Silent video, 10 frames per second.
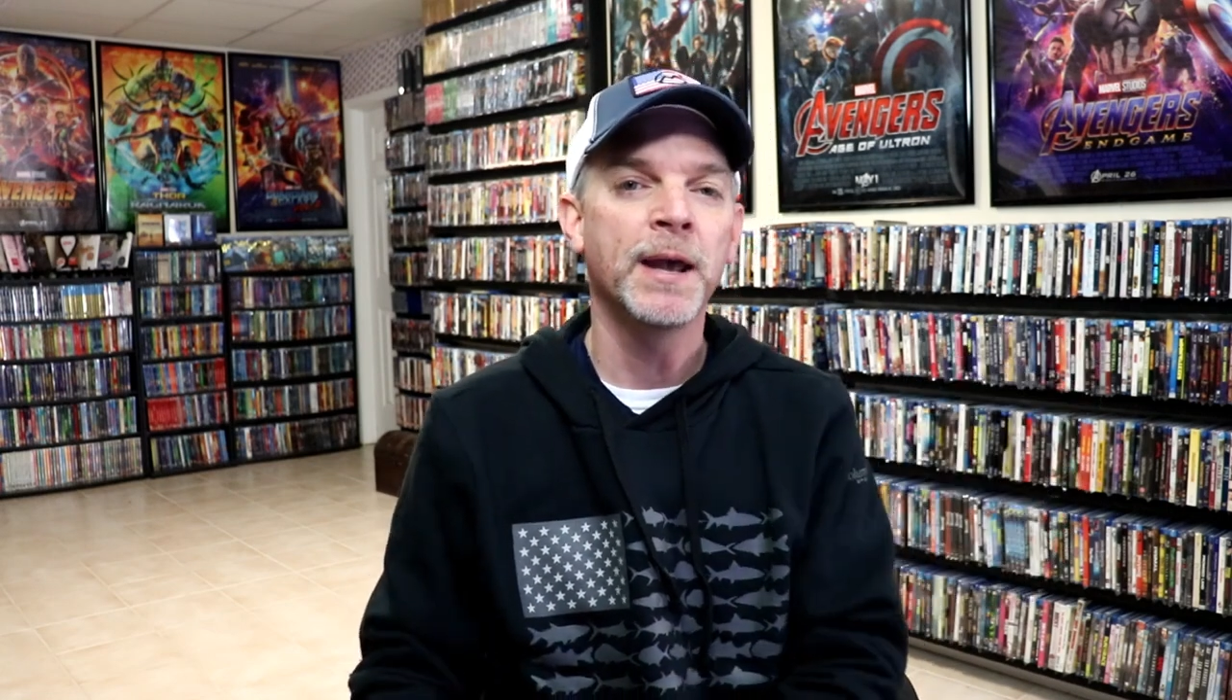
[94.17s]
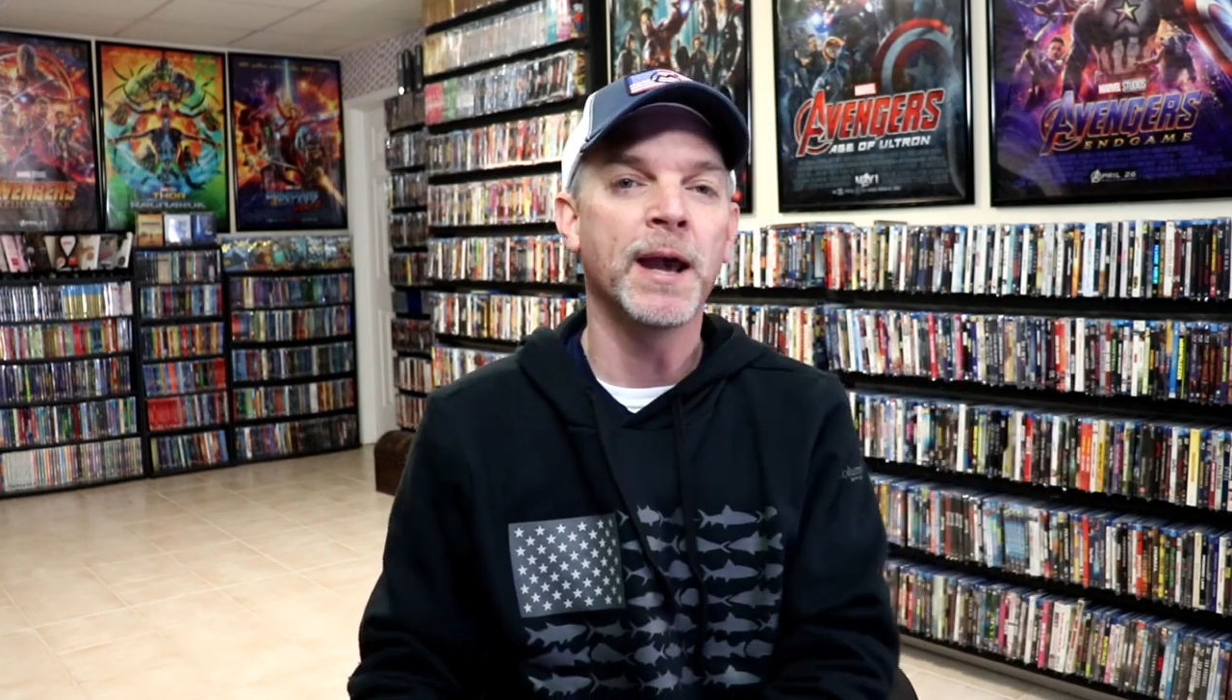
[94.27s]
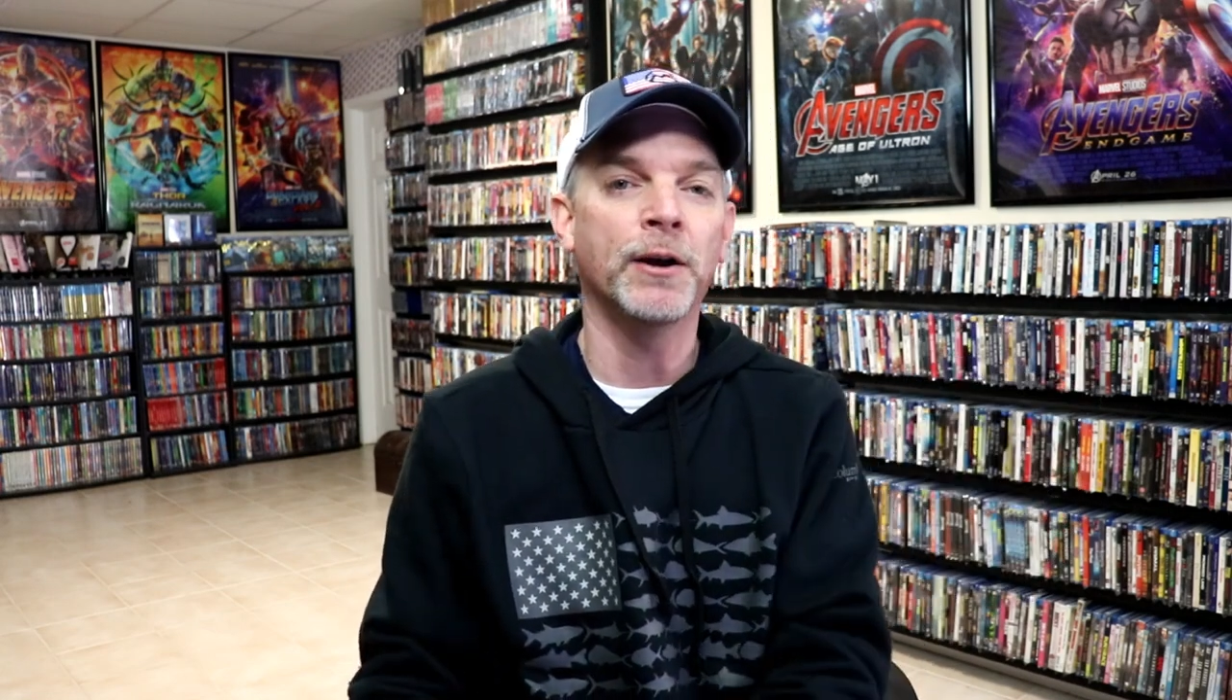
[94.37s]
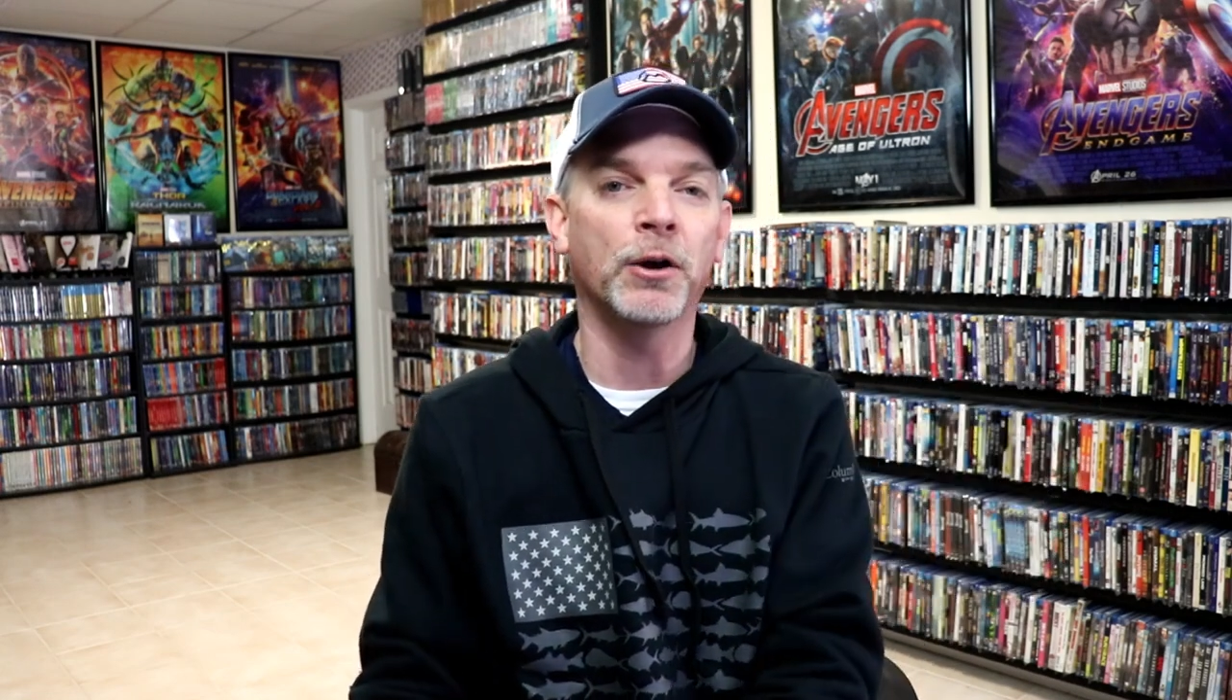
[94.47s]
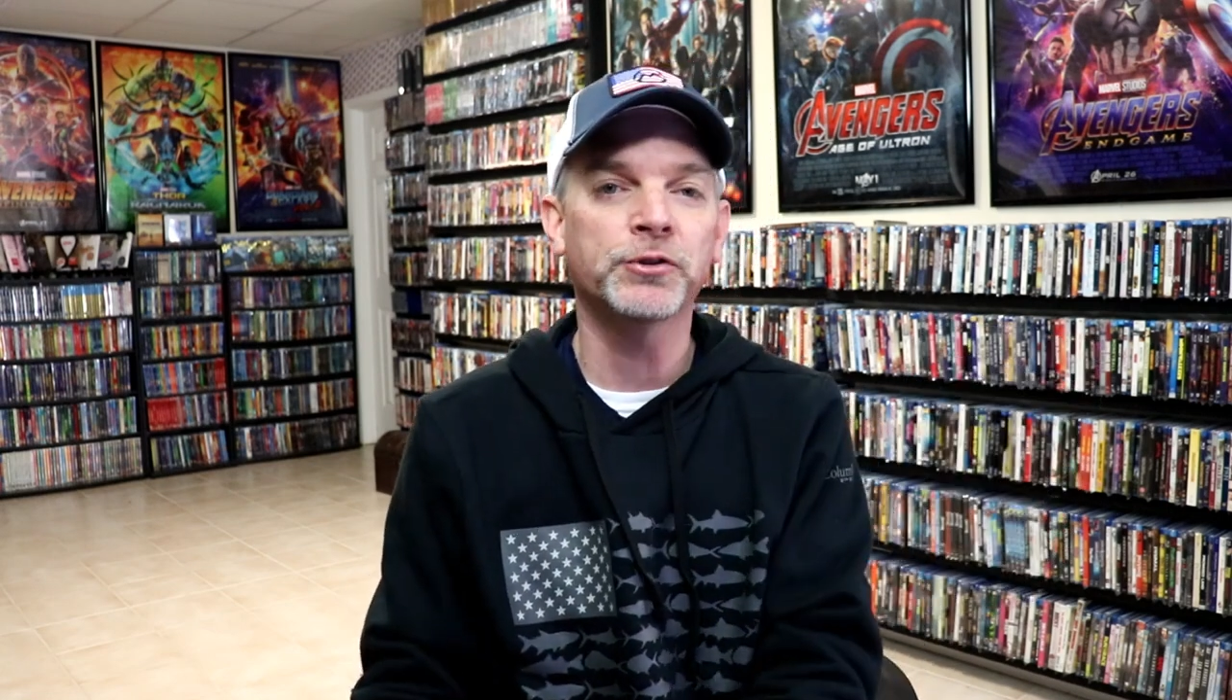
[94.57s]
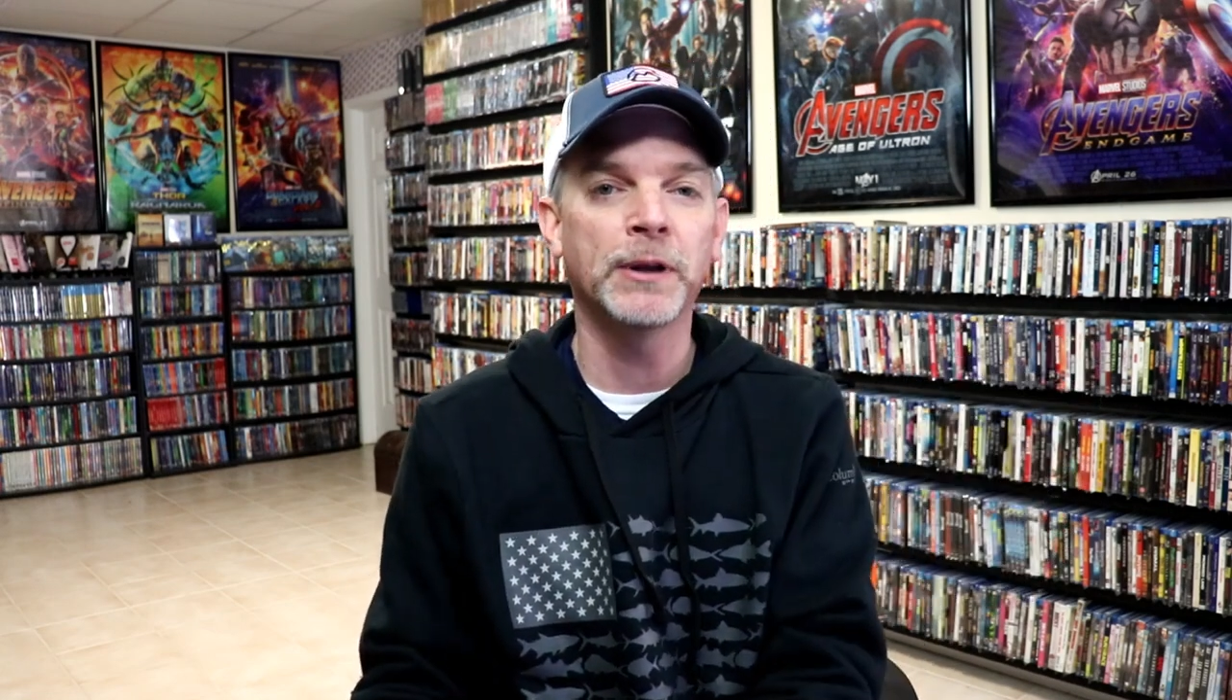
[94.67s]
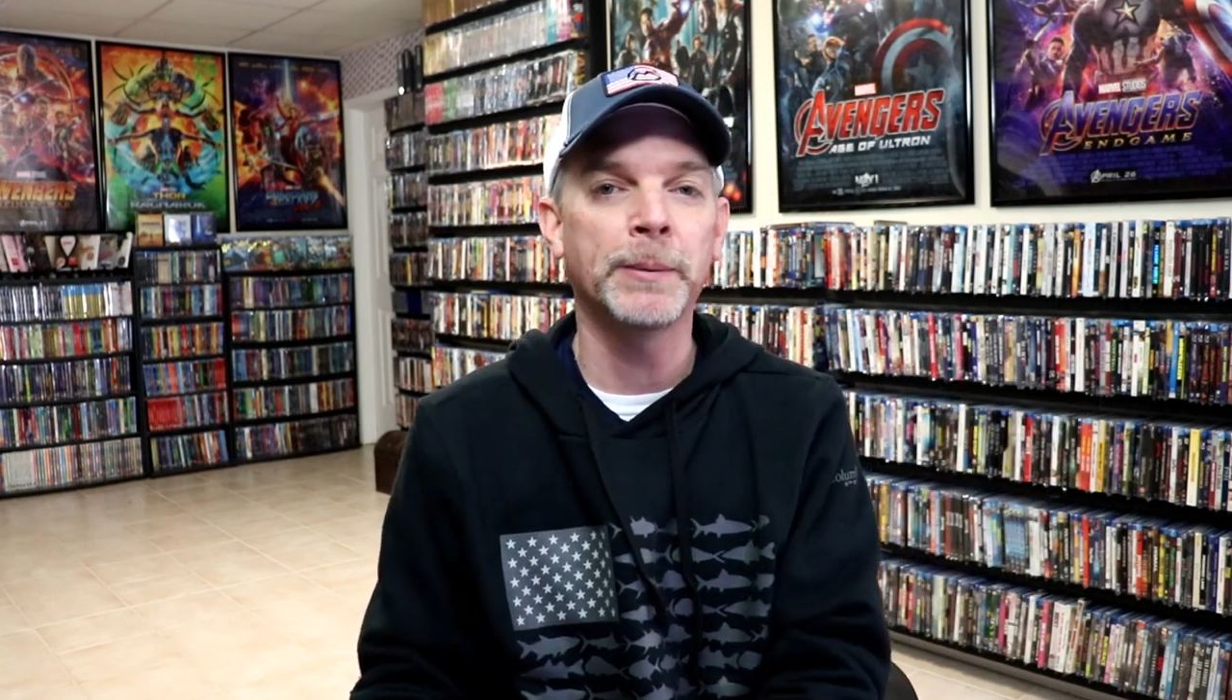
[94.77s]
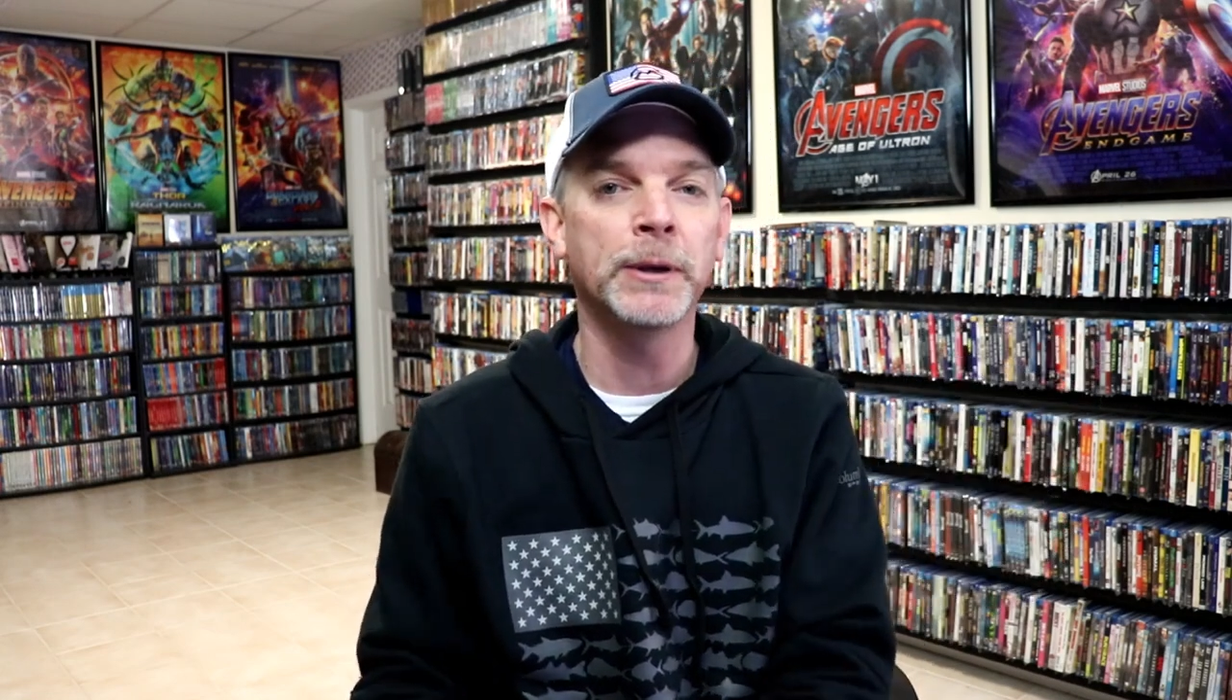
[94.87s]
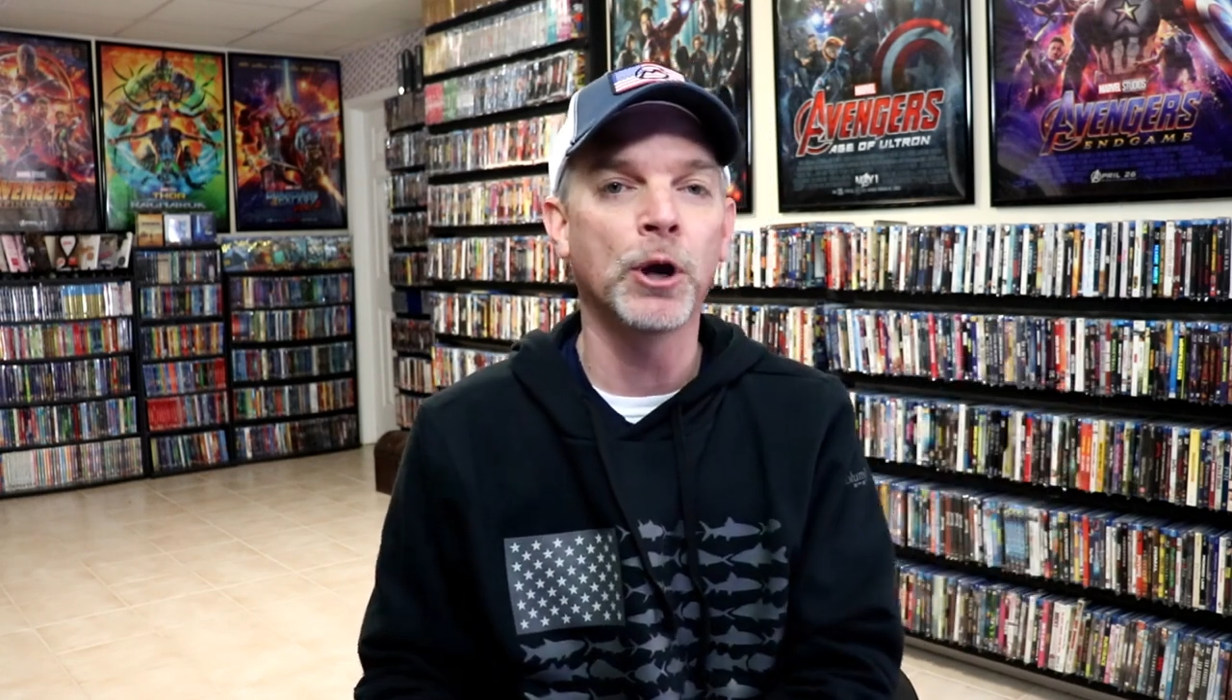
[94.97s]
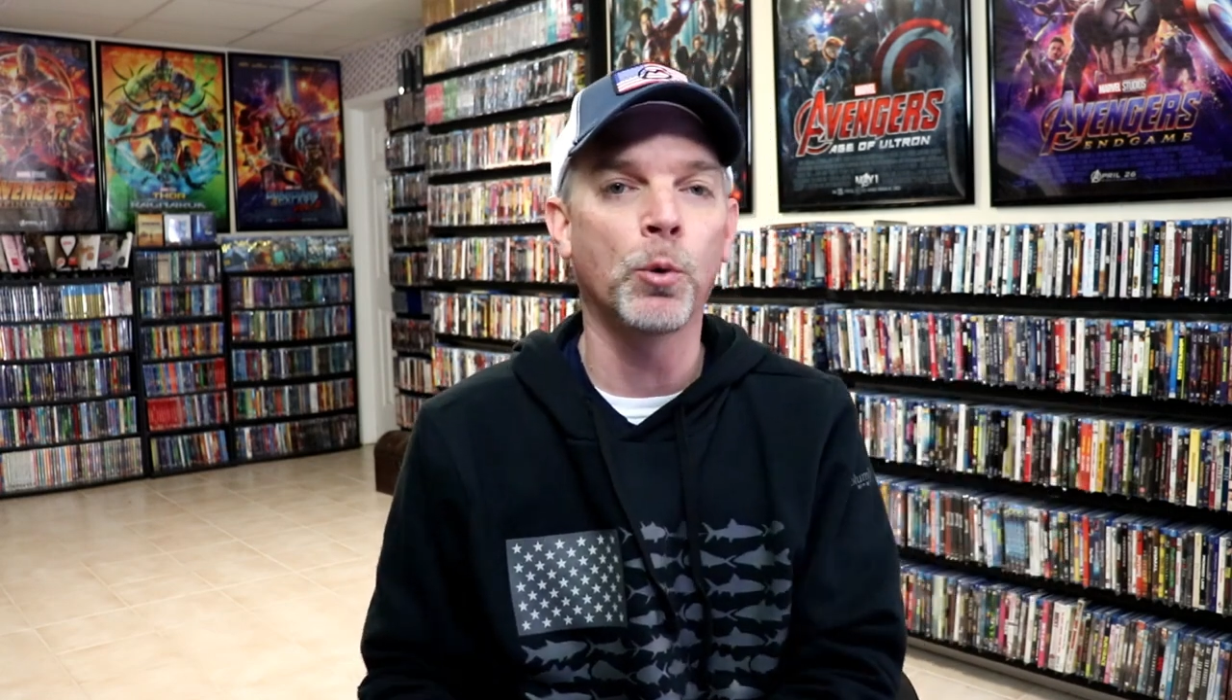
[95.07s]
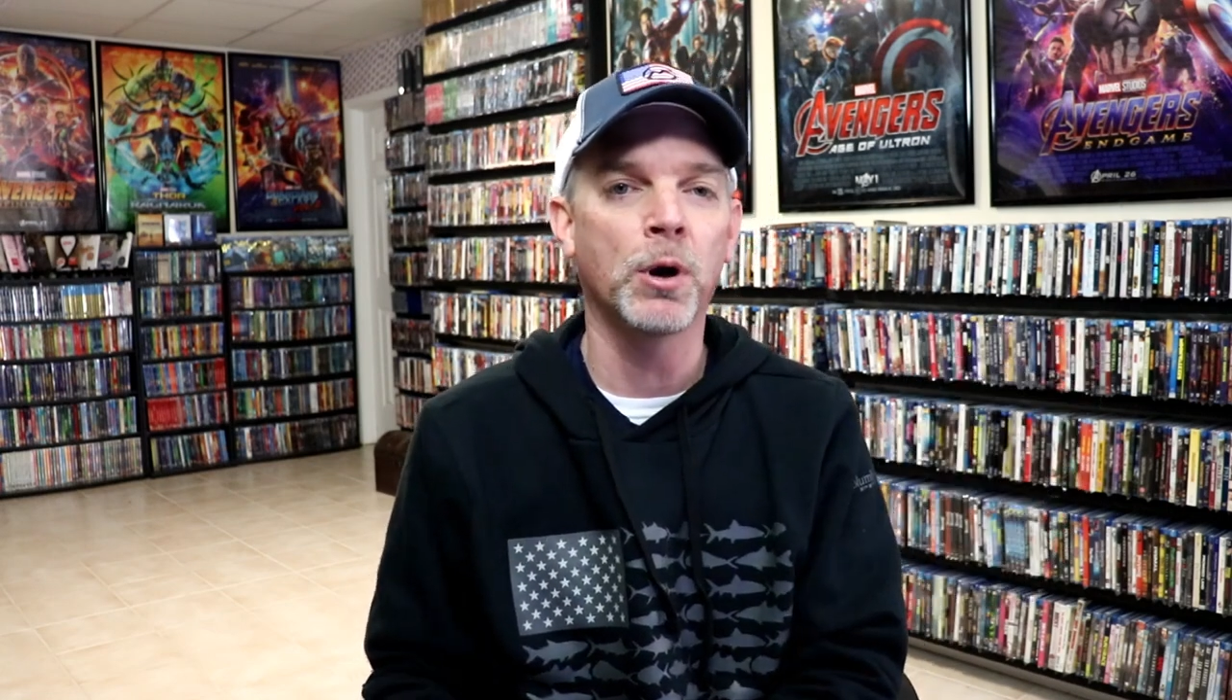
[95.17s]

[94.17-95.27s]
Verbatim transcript: and also let me know